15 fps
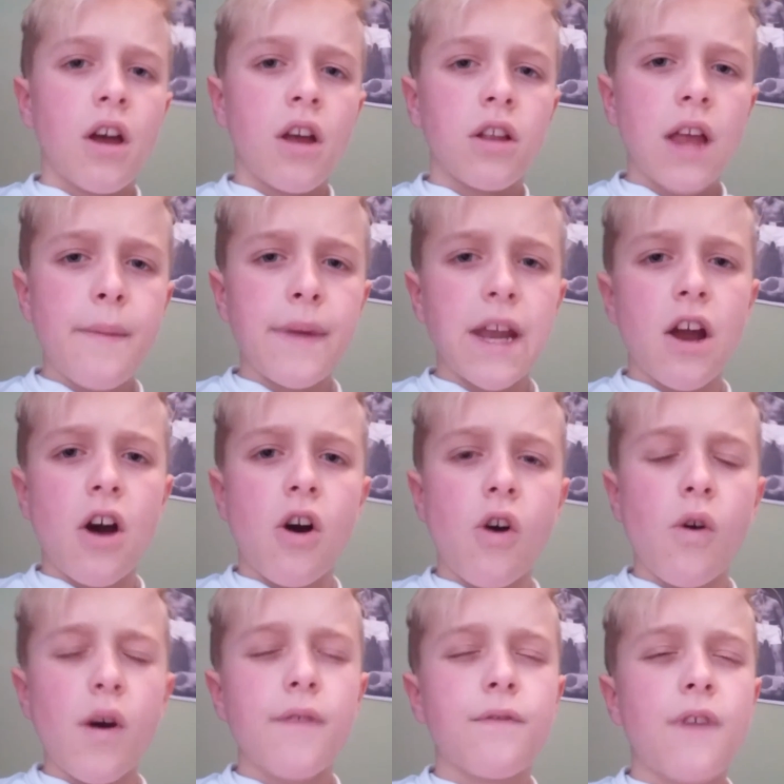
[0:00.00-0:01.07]
Let me
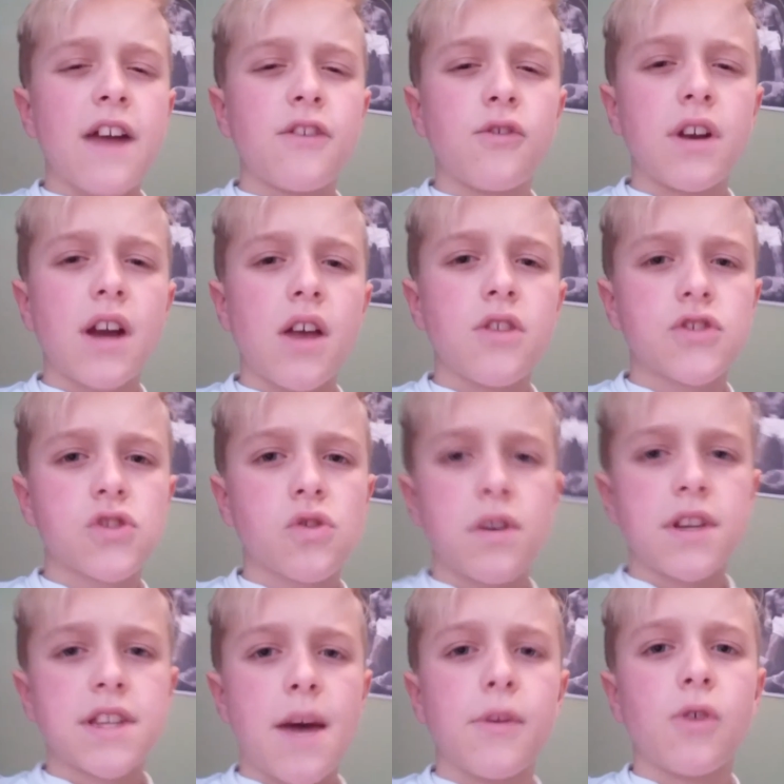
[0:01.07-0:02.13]
know if I do another
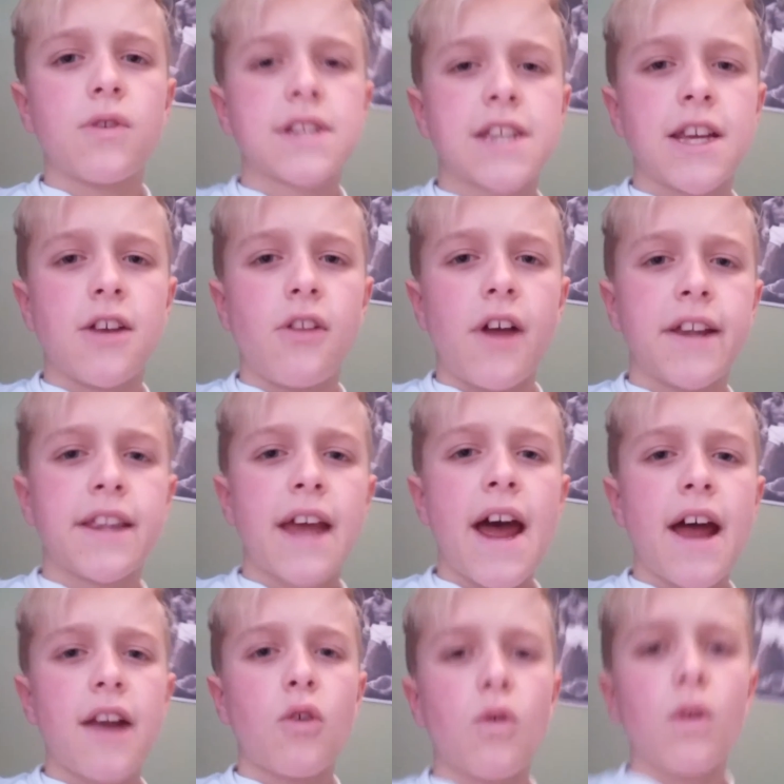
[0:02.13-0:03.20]
story time, you want to see it like
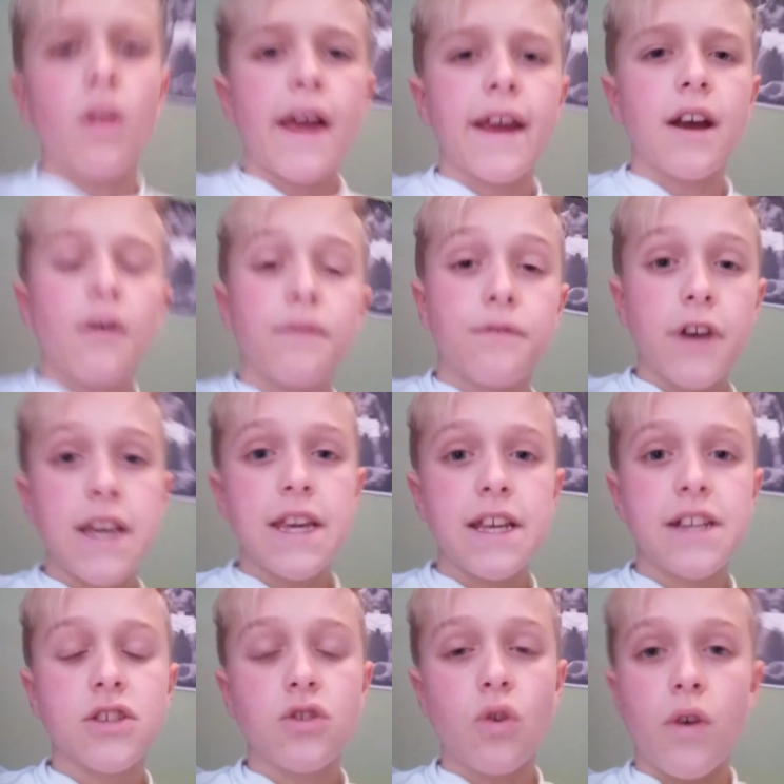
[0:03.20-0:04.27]
that or like a freaky
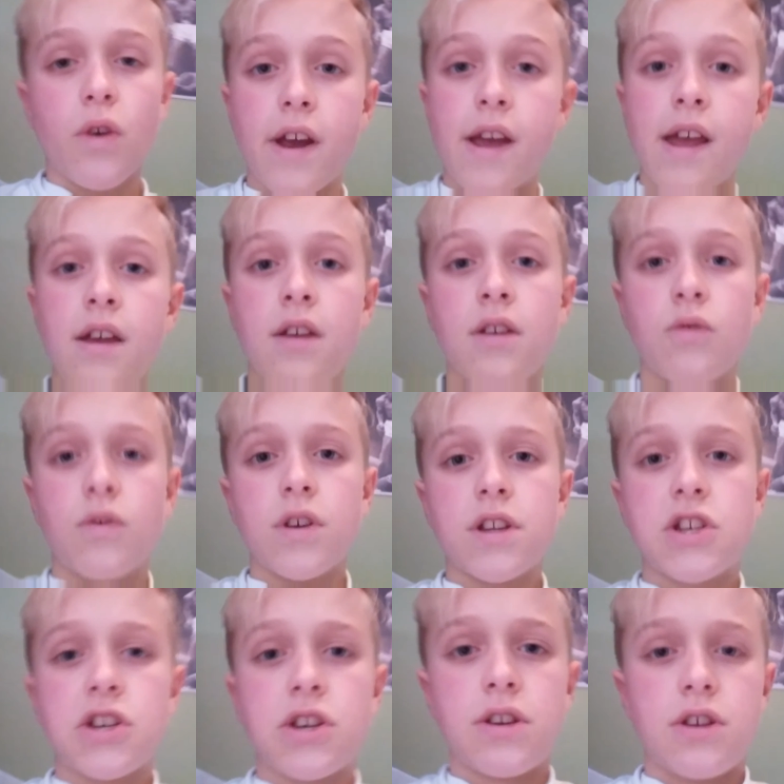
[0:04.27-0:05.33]
story,
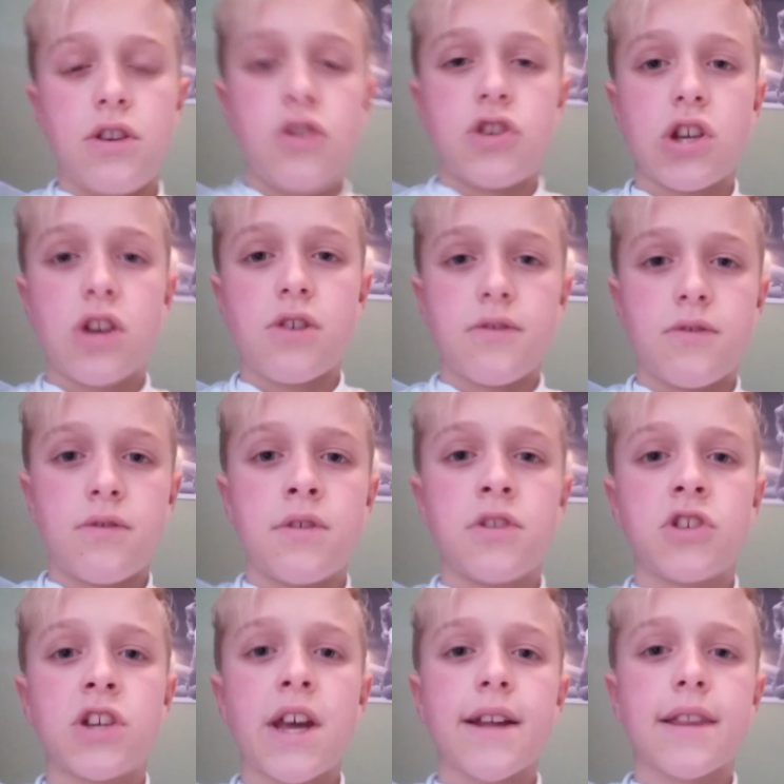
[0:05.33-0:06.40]
which you should go
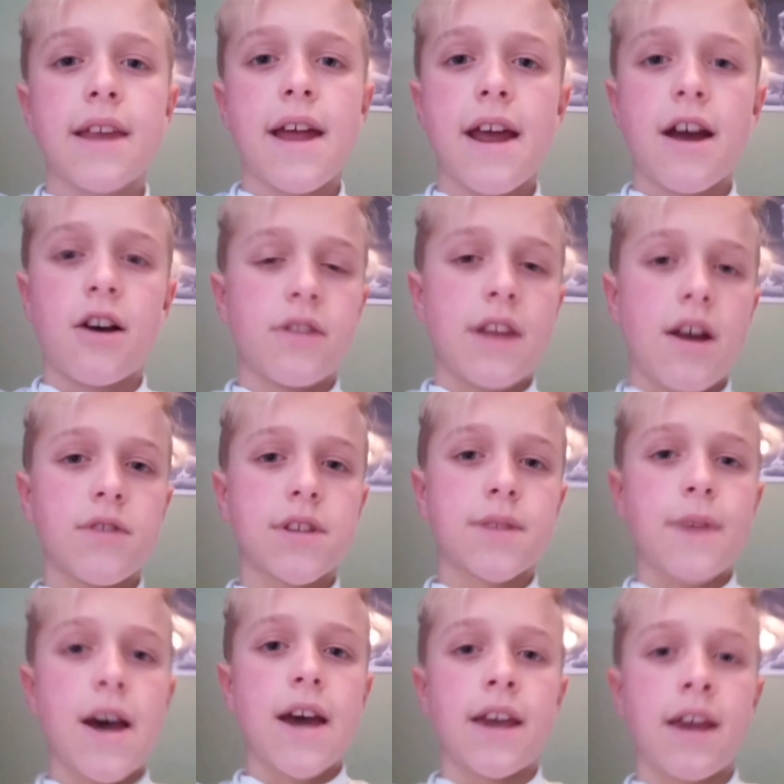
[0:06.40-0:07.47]
check that out. That was
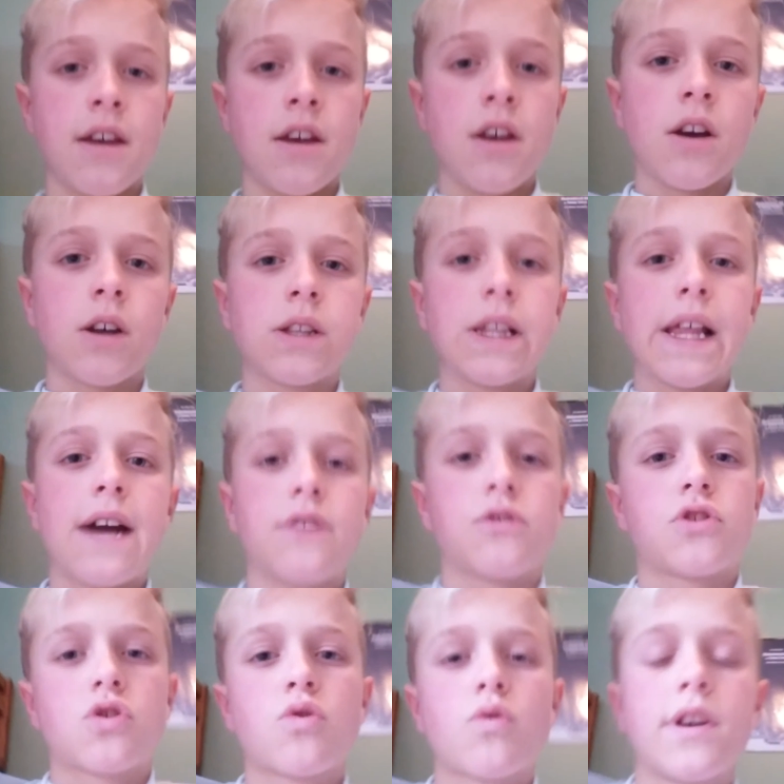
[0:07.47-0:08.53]
my clown
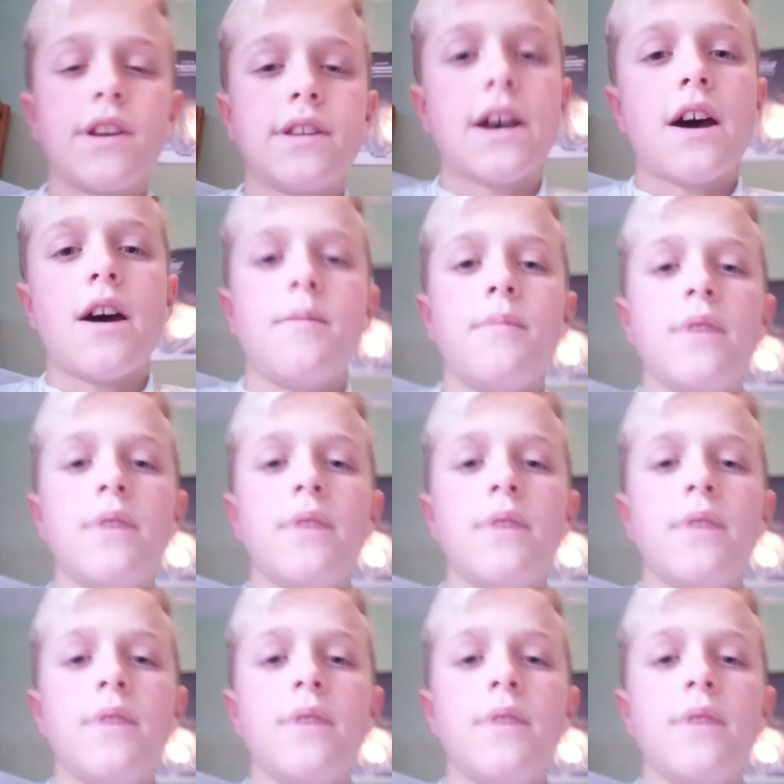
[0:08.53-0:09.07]
story time.